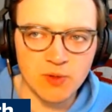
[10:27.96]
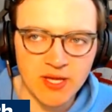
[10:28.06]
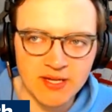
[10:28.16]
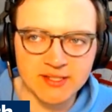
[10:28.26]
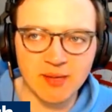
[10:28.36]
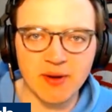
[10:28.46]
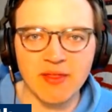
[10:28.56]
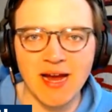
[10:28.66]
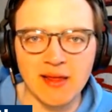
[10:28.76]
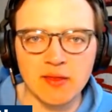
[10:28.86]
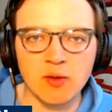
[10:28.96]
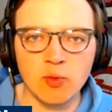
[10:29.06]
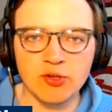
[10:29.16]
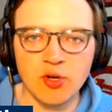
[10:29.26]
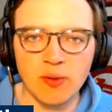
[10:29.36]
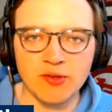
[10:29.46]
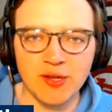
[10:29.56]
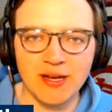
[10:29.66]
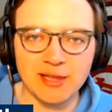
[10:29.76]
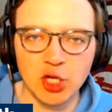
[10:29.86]
He is somebody that I think is going to
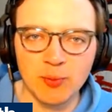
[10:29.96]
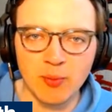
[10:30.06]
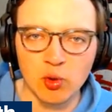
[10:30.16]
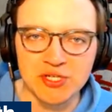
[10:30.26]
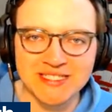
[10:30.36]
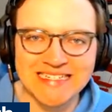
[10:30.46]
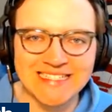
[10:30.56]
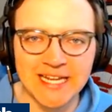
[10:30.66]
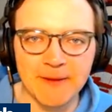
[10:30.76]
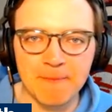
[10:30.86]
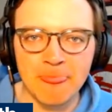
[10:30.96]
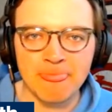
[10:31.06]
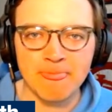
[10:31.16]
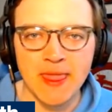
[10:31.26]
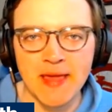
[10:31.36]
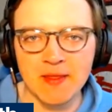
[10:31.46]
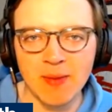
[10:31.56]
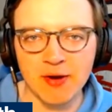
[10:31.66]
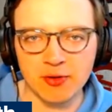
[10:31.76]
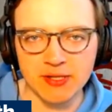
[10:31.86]
need a little bit more seasoning in the
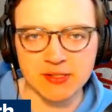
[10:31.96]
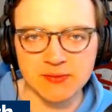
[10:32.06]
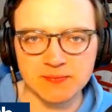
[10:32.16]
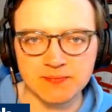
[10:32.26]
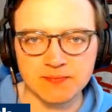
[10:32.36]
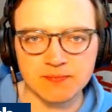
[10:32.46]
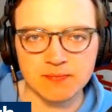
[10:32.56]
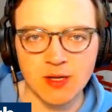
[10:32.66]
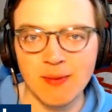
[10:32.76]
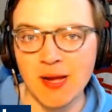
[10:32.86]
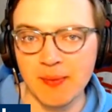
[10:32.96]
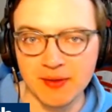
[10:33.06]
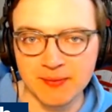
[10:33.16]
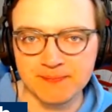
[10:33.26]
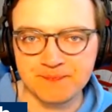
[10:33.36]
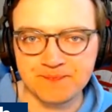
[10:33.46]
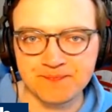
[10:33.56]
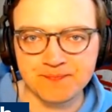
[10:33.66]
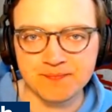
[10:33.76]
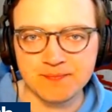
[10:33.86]
minor leagues, in my opinion.
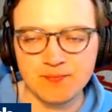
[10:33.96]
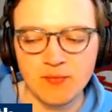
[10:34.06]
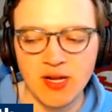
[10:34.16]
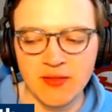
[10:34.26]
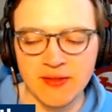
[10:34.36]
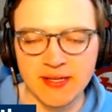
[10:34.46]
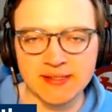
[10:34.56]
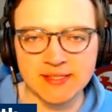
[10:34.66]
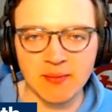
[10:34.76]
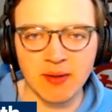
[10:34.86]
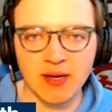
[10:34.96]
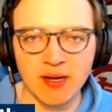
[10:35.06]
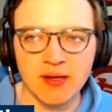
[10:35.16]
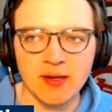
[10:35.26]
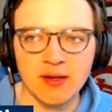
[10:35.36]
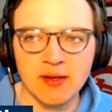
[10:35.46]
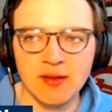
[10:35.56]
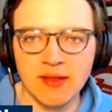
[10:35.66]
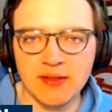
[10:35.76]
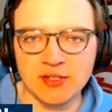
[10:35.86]
I think he's somebody
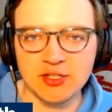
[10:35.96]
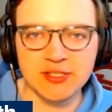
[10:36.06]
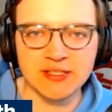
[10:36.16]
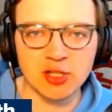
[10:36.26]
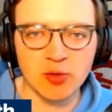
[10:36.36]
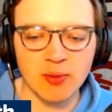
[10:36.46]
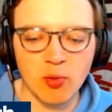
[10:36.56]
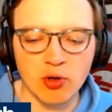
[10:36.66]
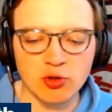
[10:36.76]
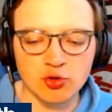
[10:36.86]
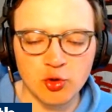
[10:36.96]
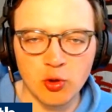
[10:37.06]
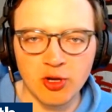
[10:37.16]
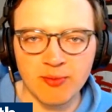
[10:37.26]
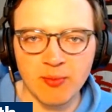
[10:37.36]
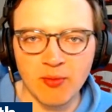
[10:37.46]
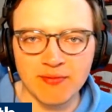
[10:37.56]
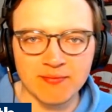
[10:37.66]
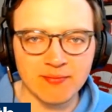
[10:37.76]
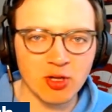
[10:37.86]
that just needs a little bit more control, a little
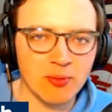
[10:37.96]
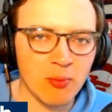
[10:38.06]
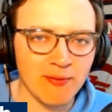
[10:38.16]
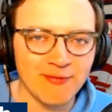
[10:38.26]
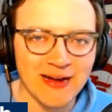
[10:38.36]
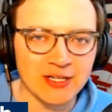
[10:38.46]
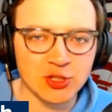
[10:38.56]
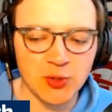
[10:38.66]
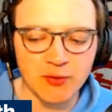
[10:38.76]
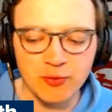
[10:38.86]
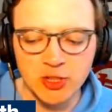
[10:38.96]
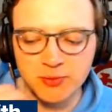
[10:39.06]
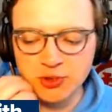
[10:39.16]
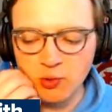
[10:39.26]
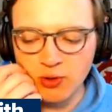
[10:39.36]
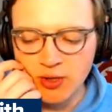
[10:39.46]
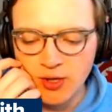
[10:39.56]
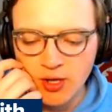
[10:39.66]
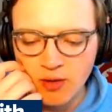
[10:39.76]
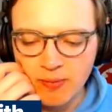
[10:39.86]
bit more fine tuning for Liberatore.
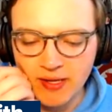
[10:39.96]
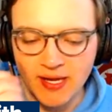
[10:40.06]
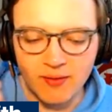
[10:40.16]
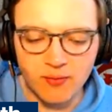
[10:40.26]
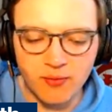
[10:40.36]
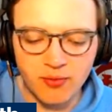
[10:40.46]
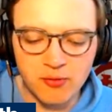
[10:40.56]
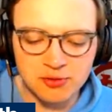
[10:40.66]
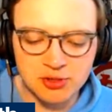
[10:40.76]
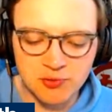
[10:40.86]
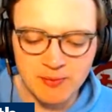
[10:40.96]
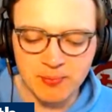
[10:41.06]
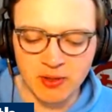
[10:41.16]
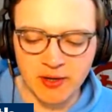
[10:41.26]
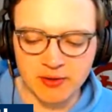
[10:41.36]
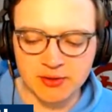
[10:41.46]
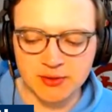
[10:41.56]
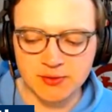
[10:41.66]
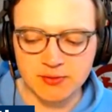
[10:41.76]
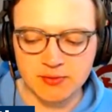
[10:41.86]
But again, those three players